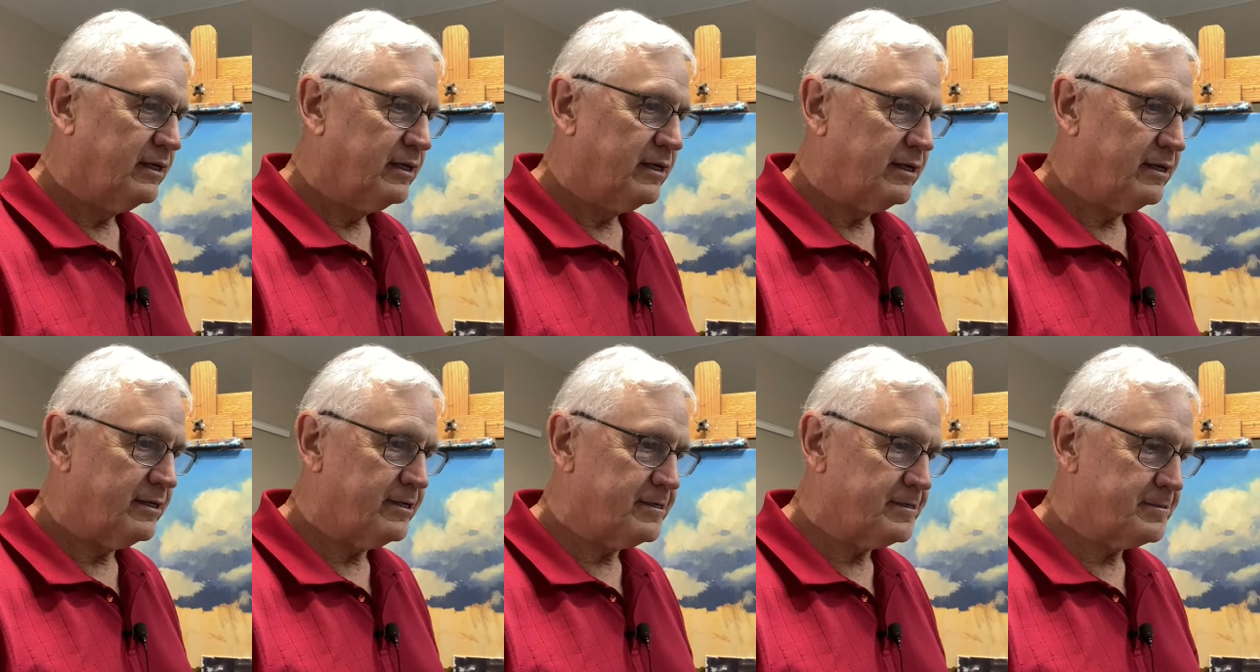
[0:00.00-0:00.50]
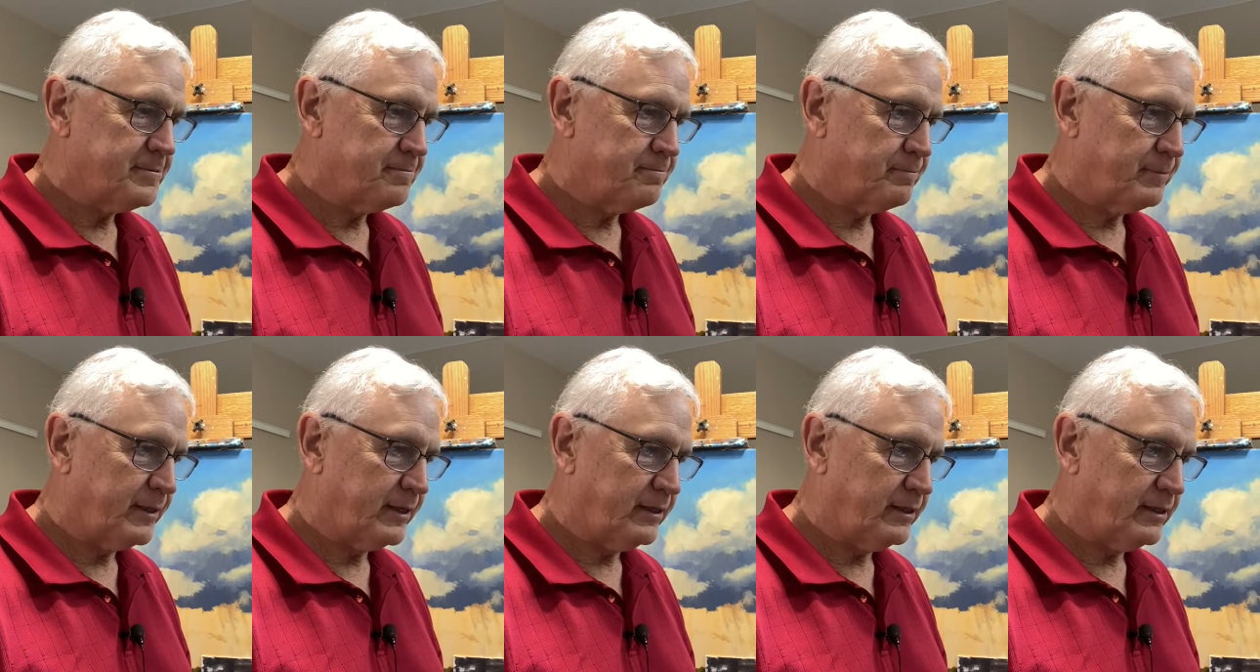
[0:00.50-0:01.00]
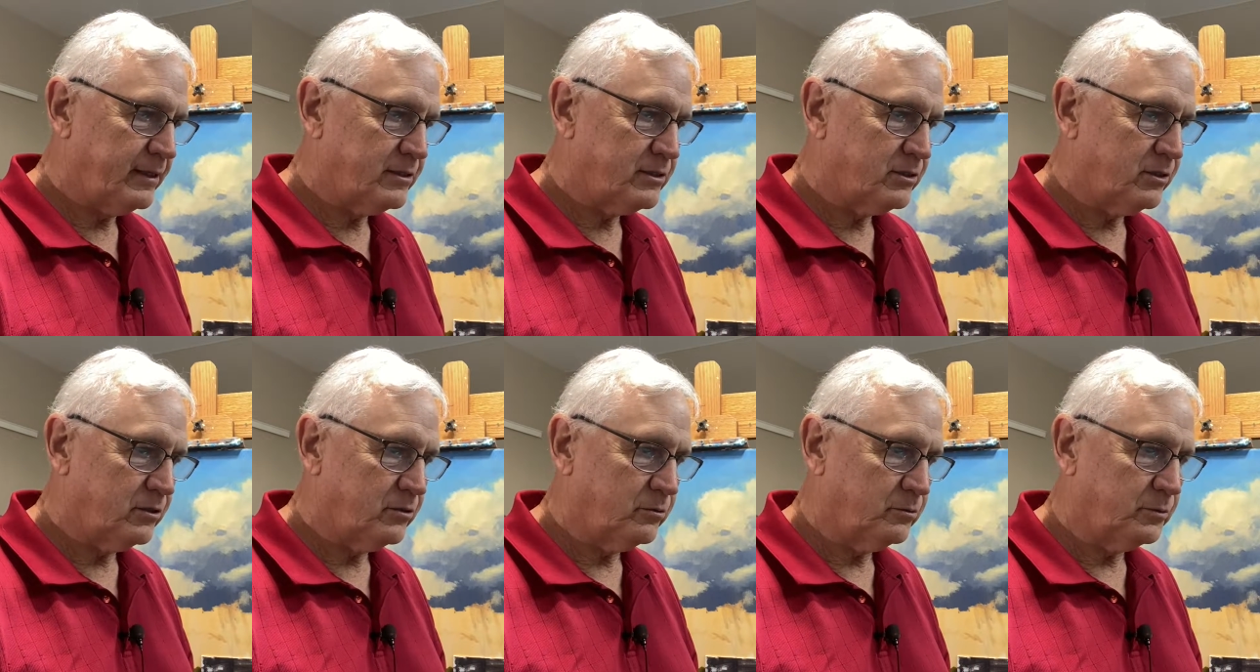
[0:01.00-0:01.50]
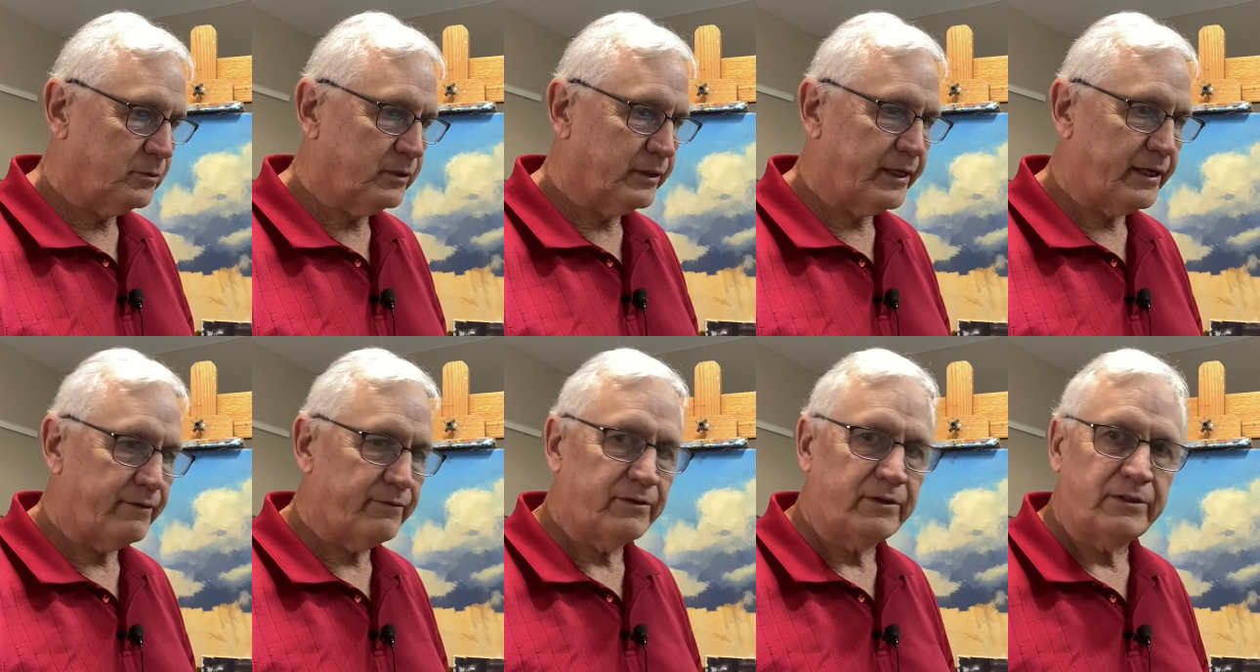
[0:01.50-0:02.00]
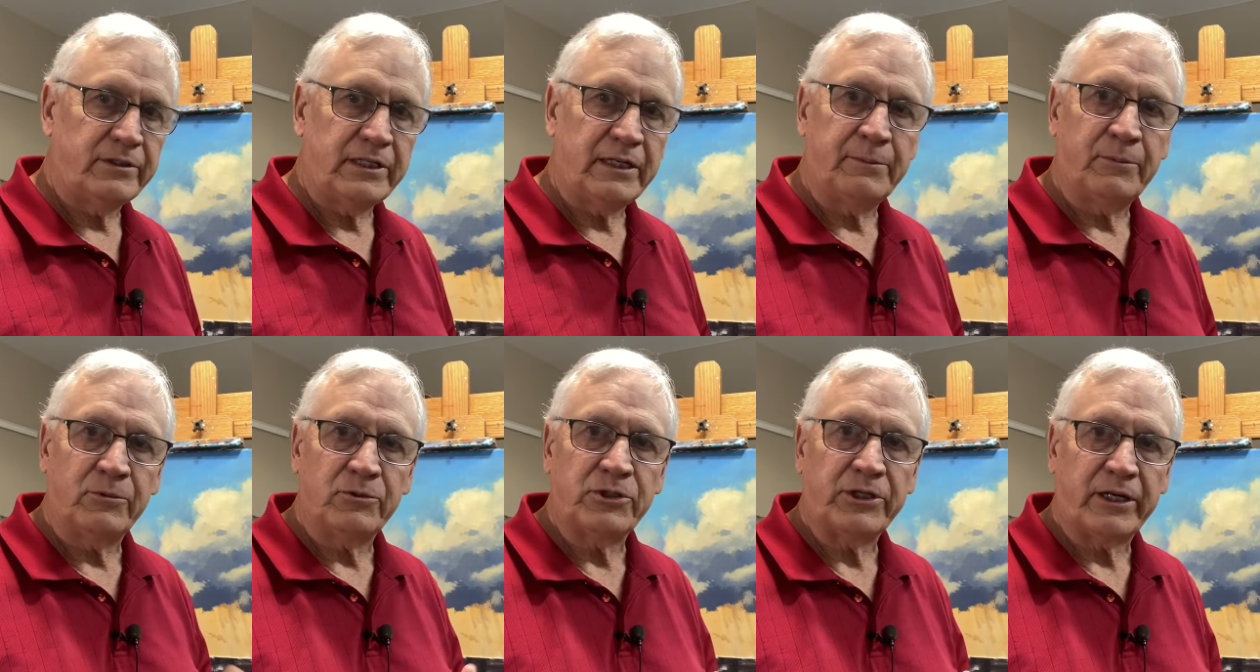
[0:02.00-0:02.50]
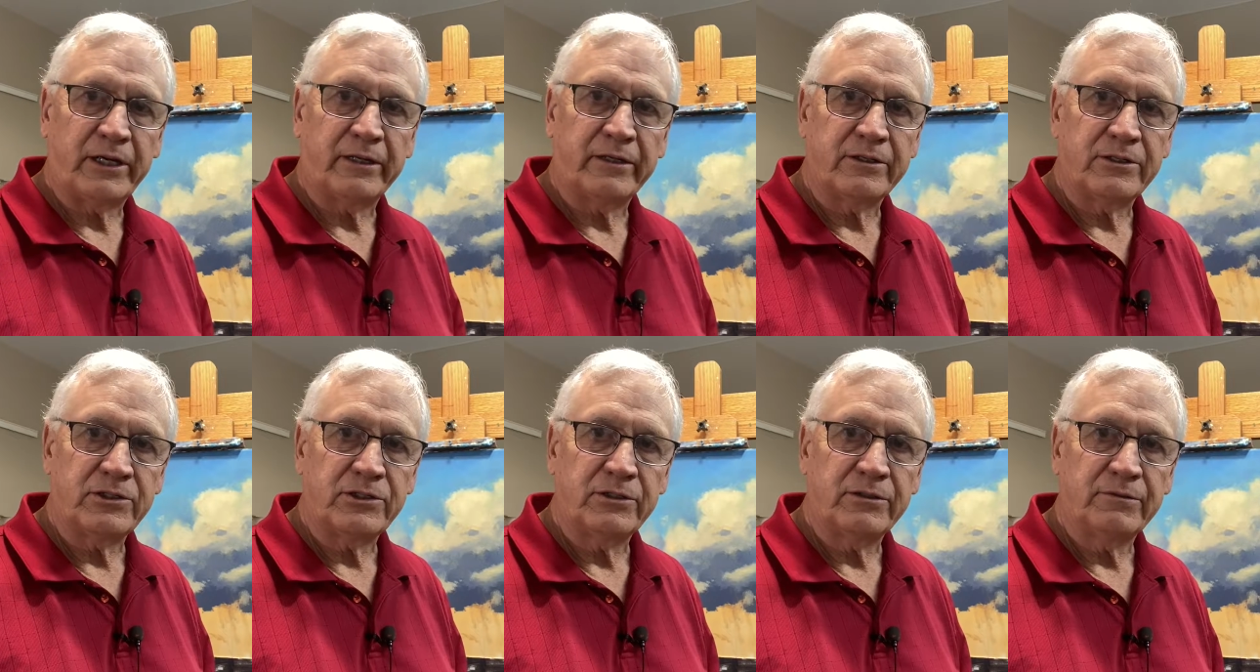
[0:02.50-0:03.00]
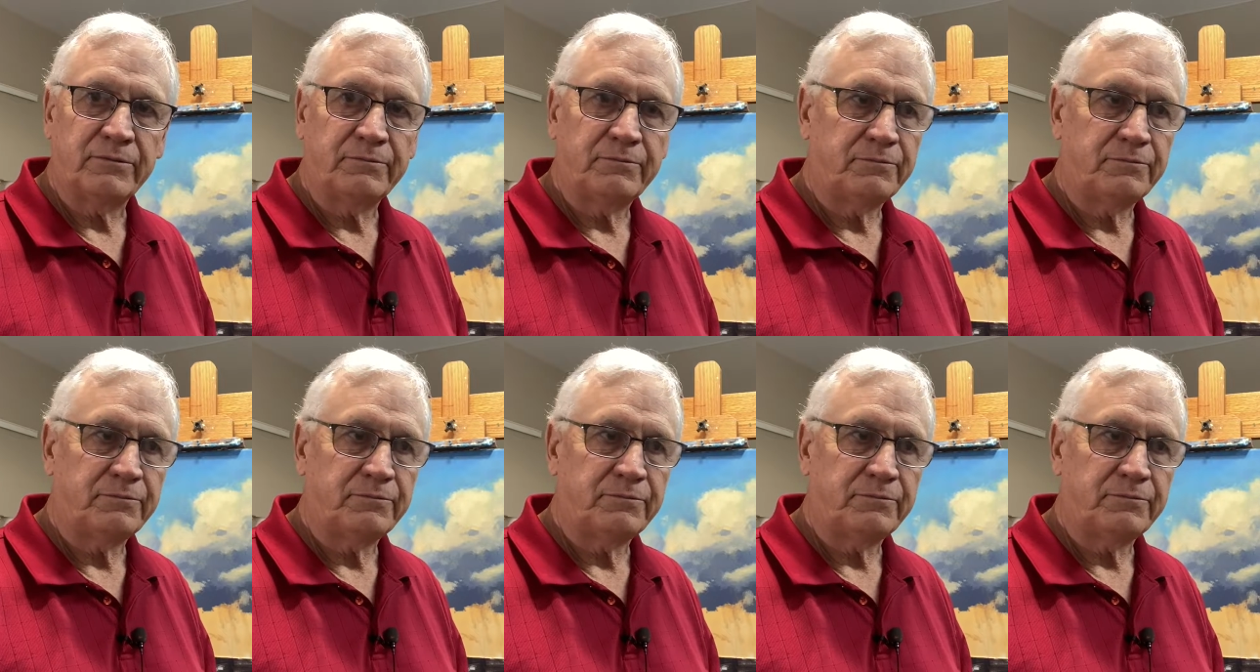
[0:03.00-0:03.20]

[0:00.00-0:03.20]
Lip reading: And then so we'll have a demo challenge